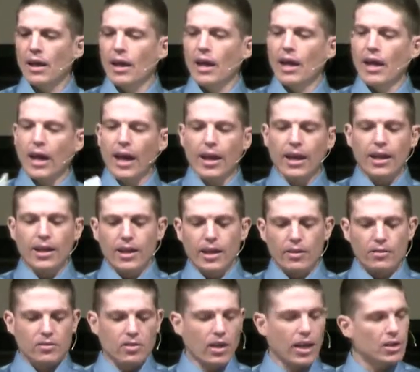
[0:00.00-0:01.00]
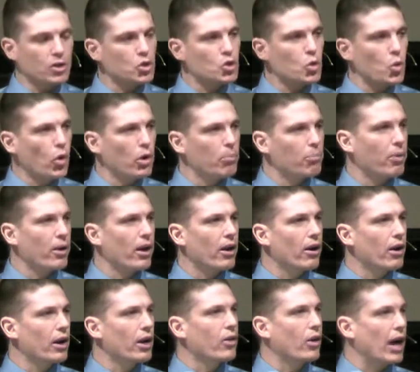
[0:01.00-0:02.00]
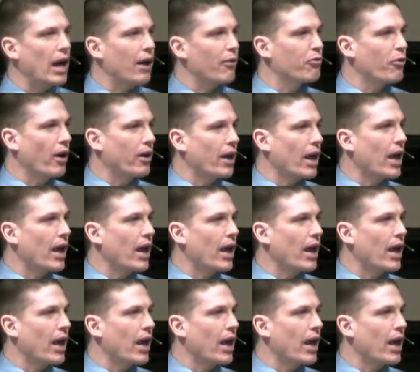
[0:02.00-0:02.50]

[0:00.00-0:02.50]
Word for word: And it gives a short paragraph on